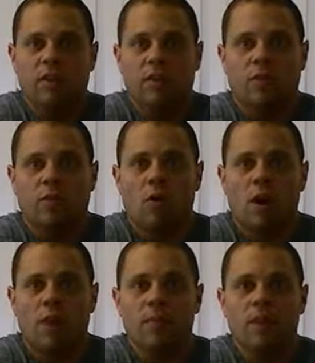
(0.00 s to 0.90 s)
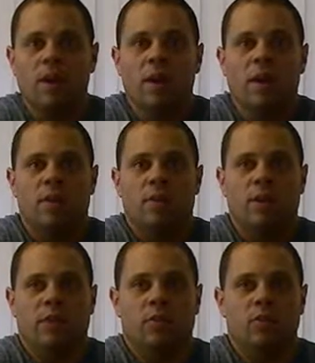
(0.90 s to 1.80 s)
in your forearms to
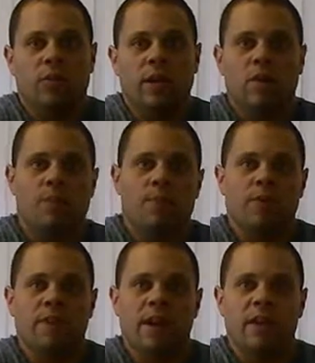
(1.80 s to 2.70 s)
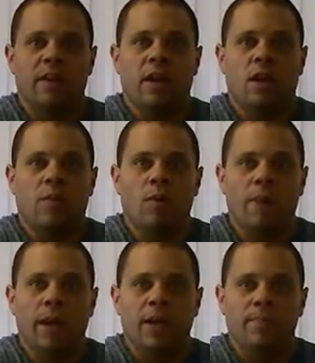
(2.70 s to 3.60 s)
either treat or prevent elbow
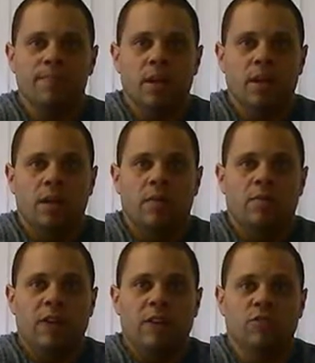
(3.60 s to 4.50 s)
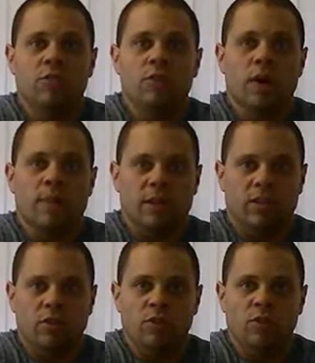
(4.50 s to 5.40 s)
pain. Phase 2 coming
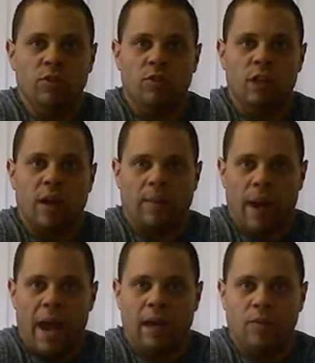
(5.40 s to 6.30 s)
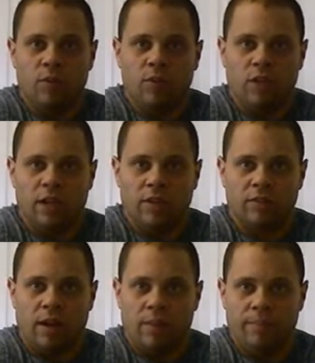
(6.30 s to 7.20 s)
soon, so check back and we'll see you
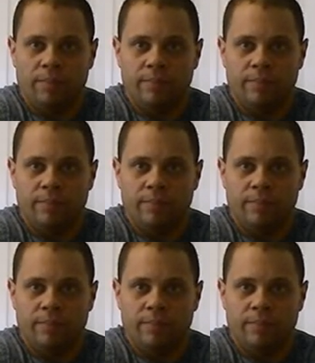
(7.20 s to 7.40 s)
next time.